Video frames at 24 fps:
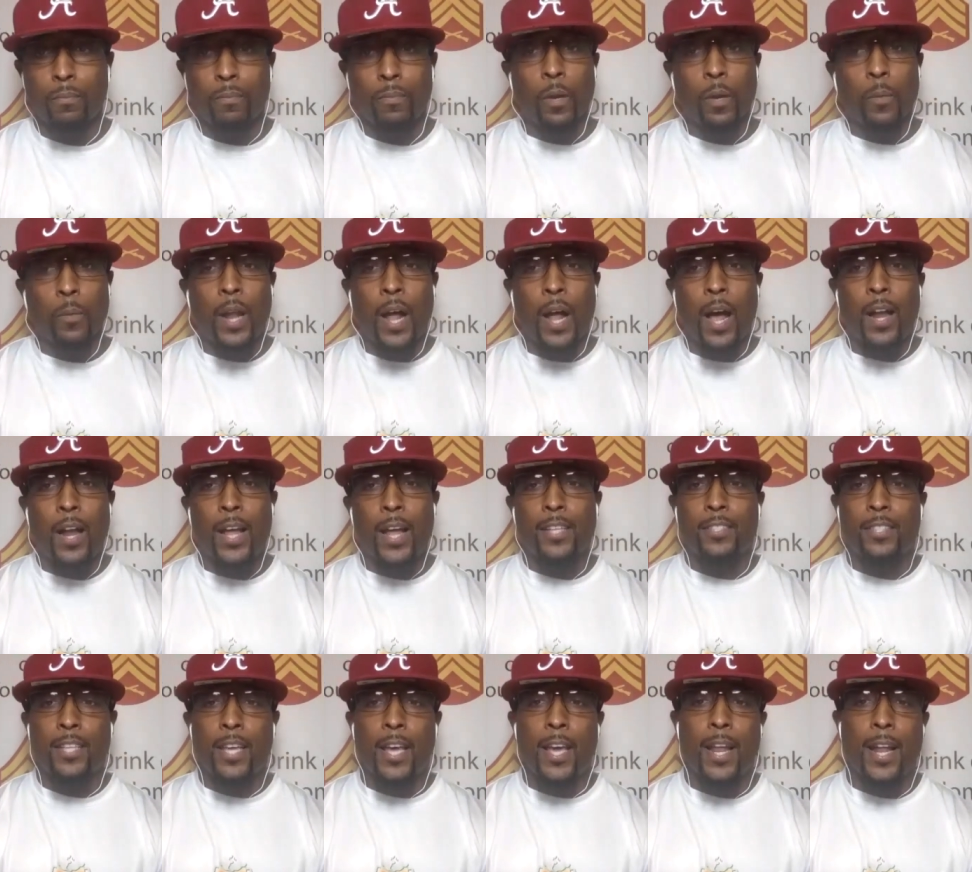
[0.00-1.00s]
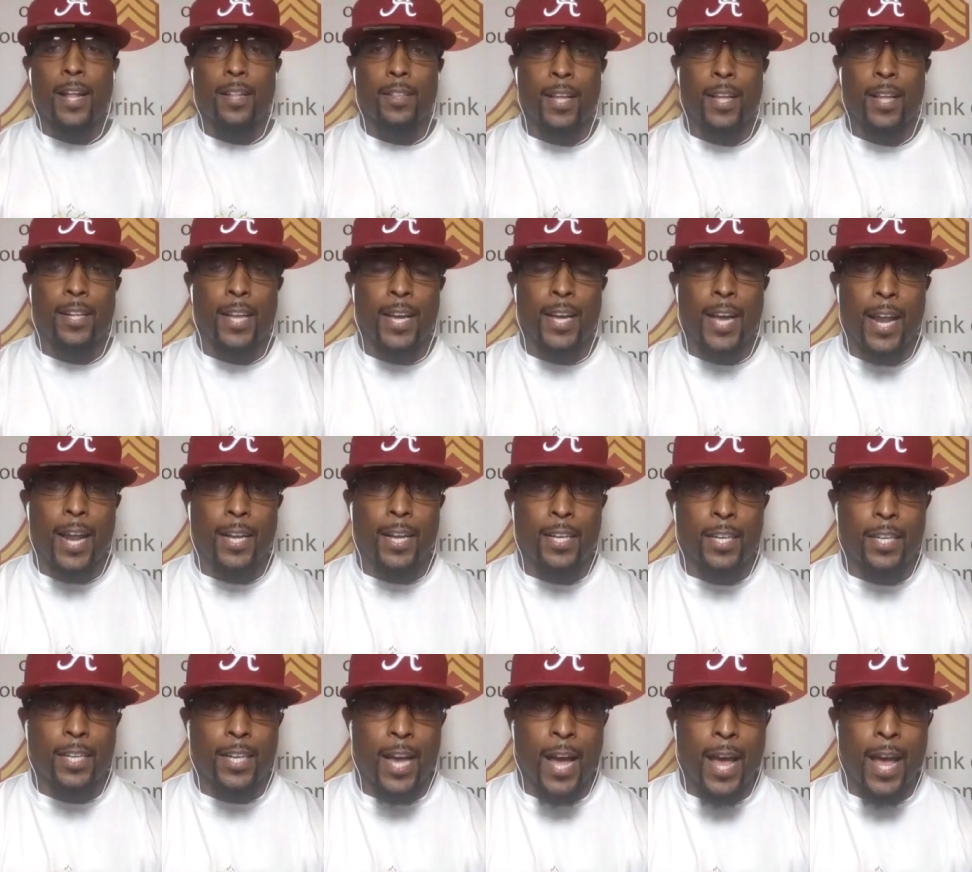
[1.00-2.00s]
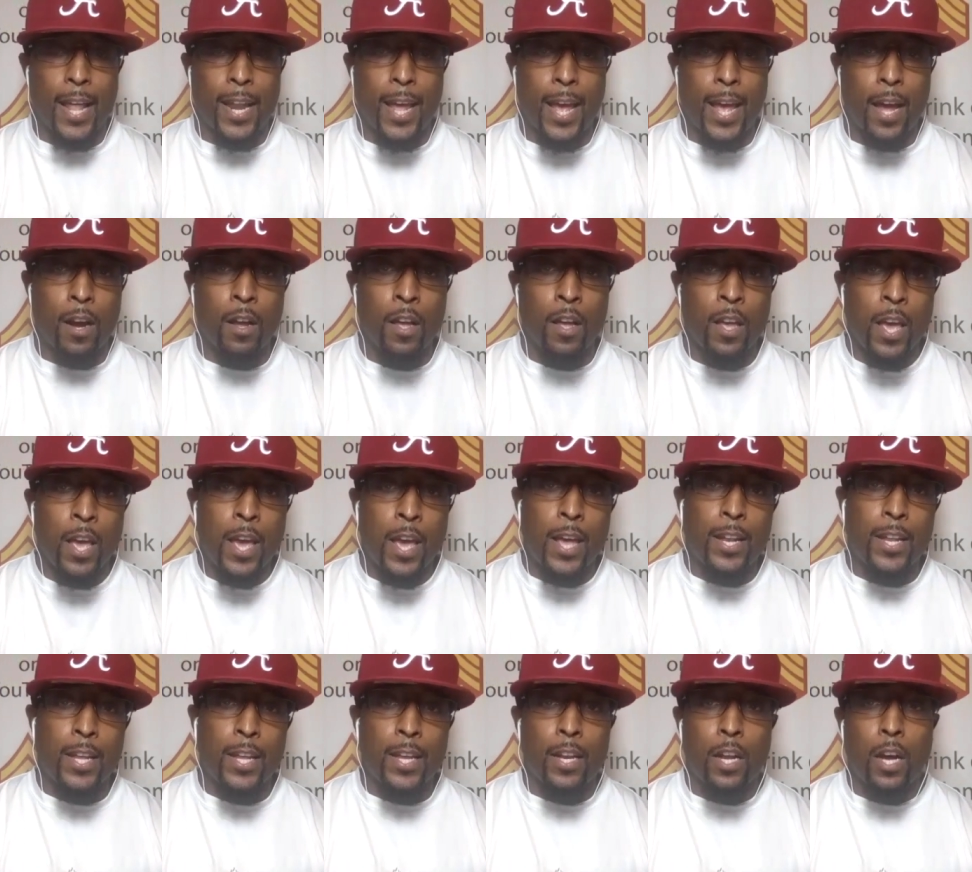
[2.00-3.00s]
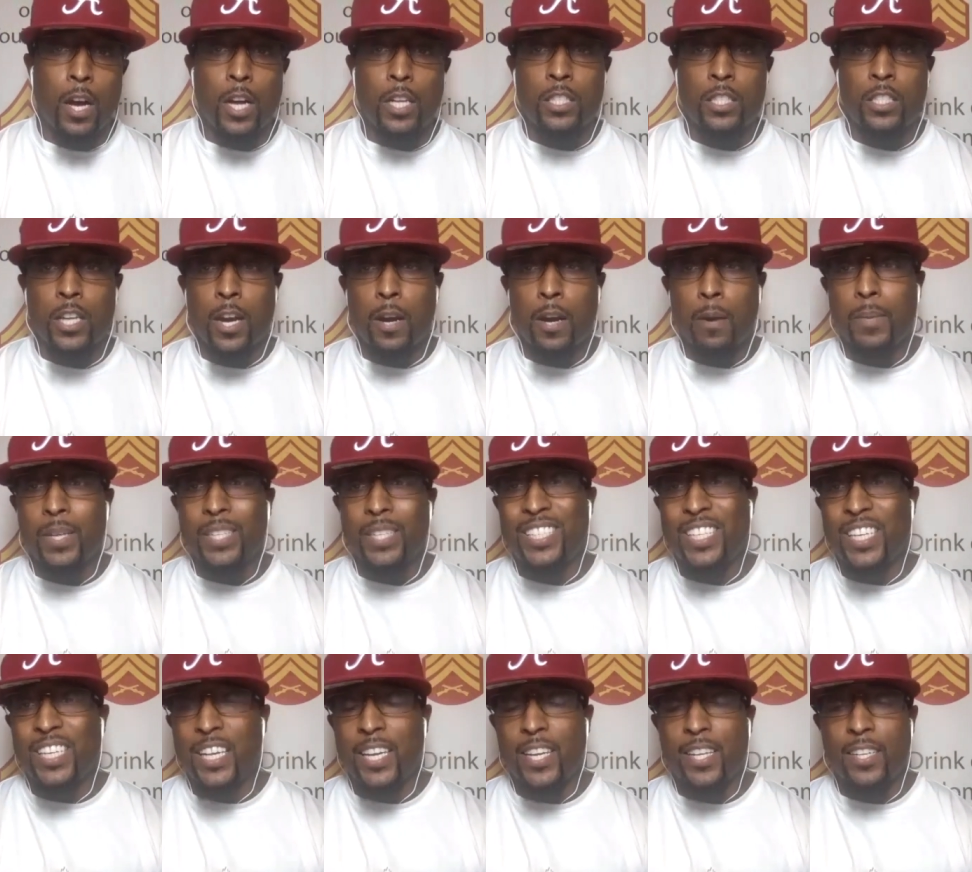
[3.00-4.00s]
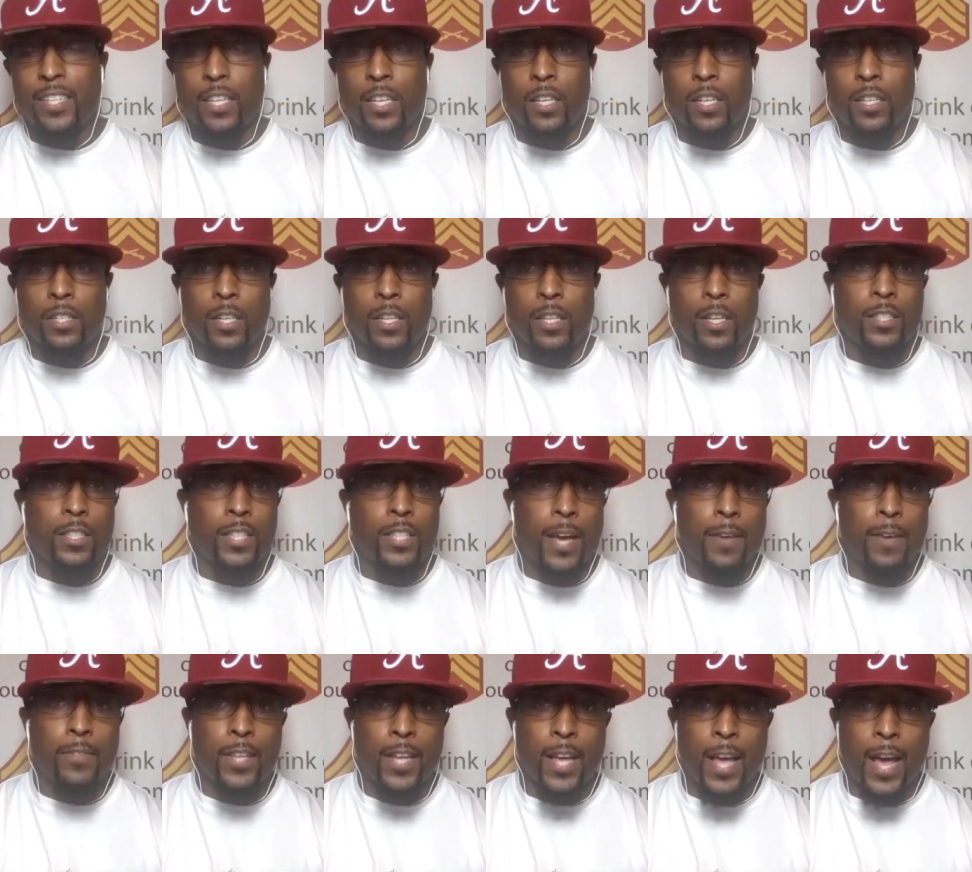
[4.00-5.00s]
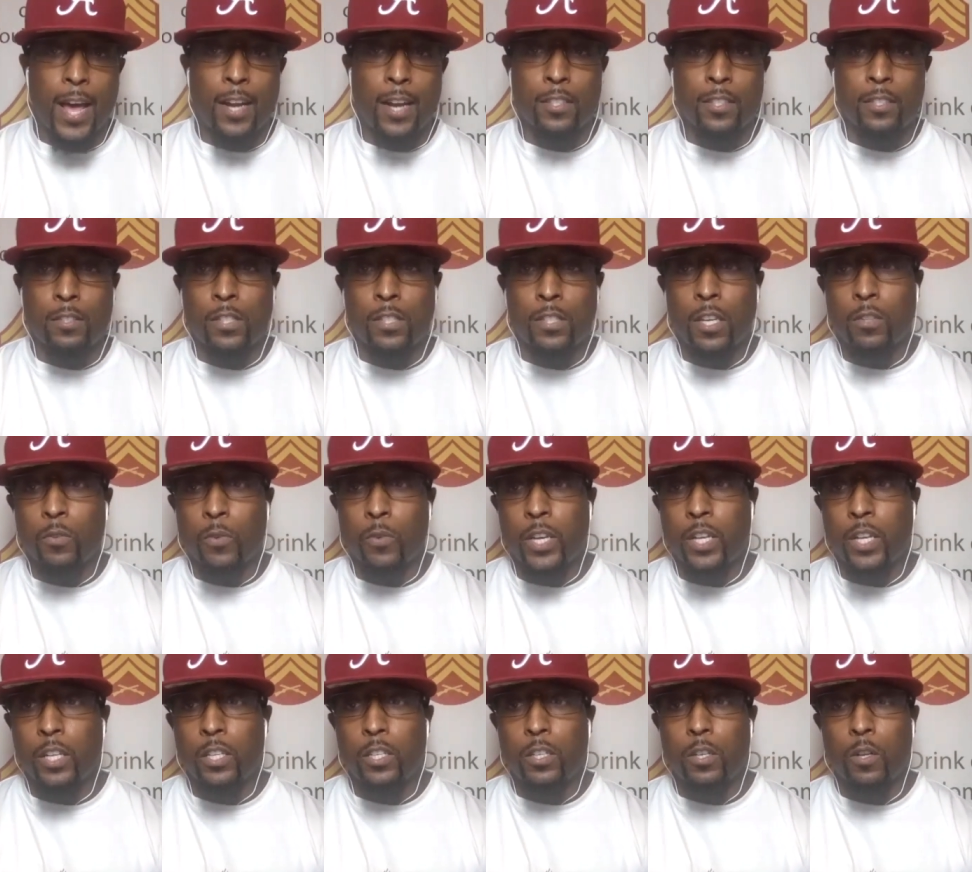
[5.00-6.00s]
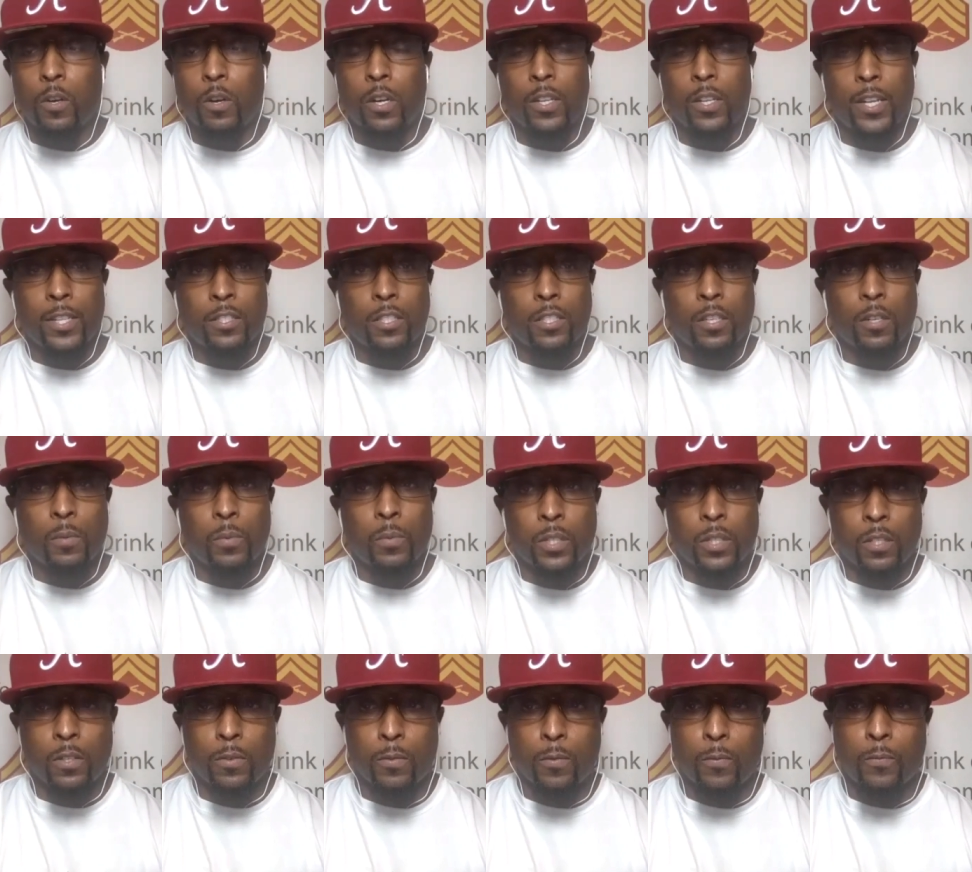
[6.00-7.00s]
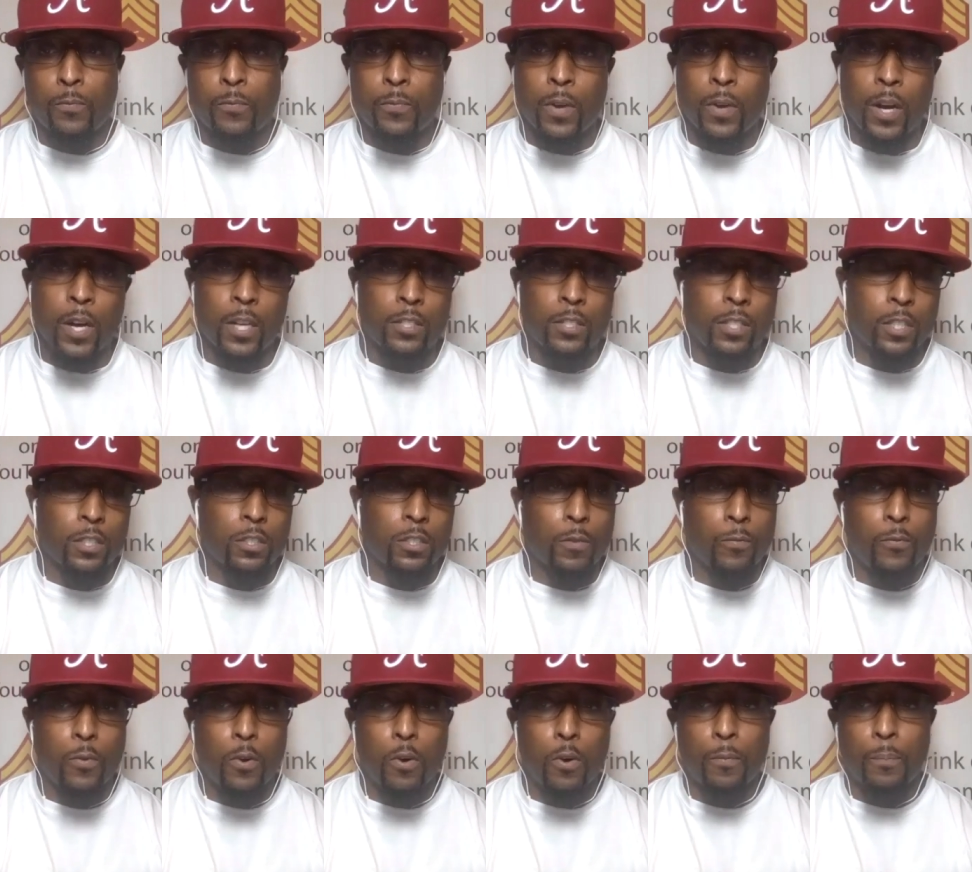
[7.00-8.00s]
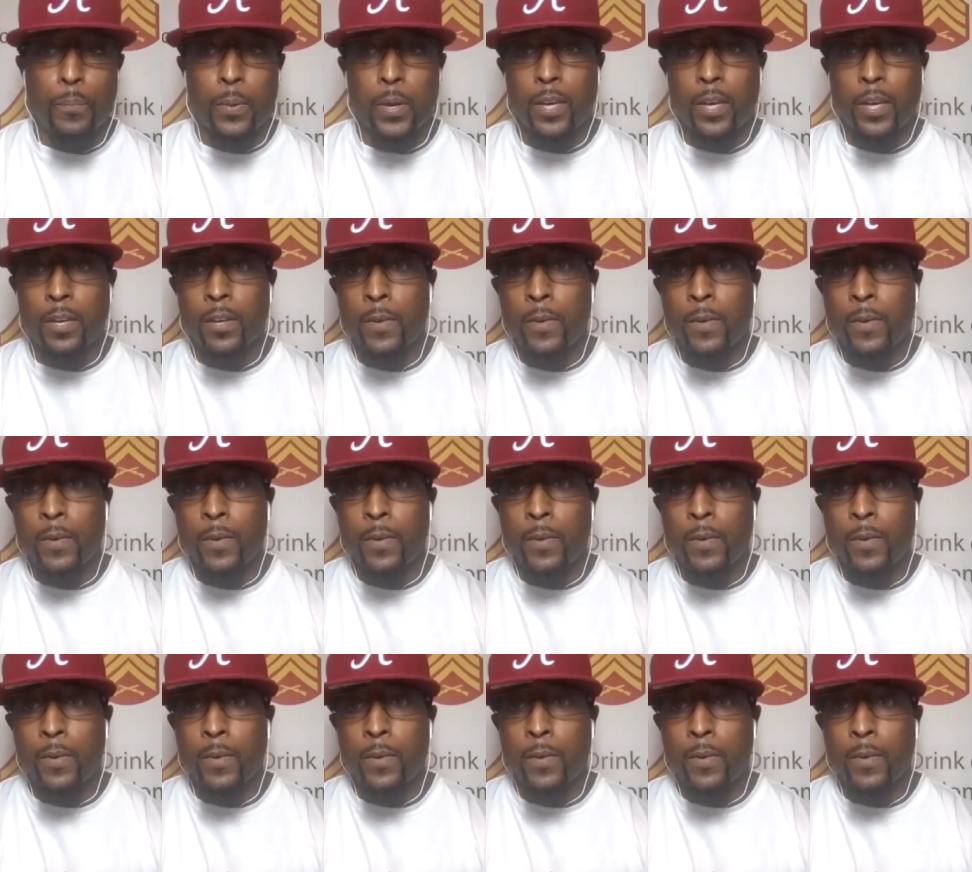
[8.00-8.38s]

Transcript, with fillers: with all that said, I think they got a good guy there. And then uh, Jeremy Chinn, the, the safety out of Southern Illinois, they took him with the uh, 64th pick.